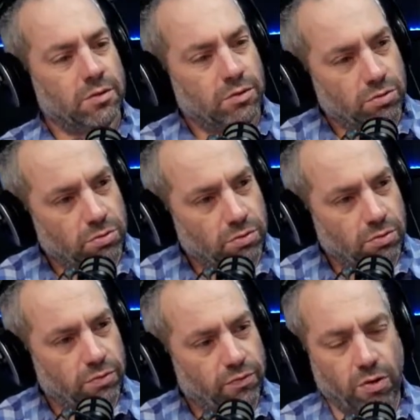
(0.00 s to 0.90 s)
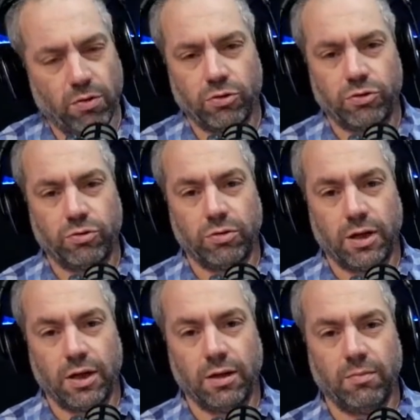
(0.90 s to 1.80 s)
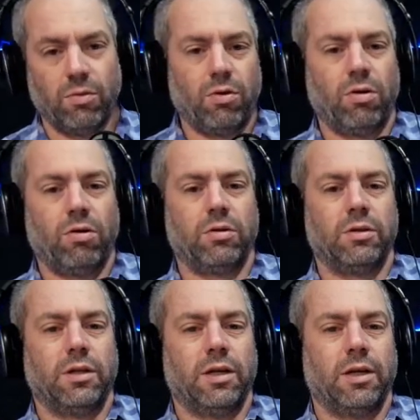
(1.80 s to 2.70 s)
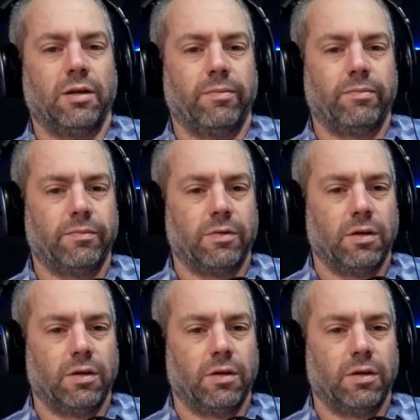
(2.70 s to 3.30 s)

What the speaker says: to focus today more on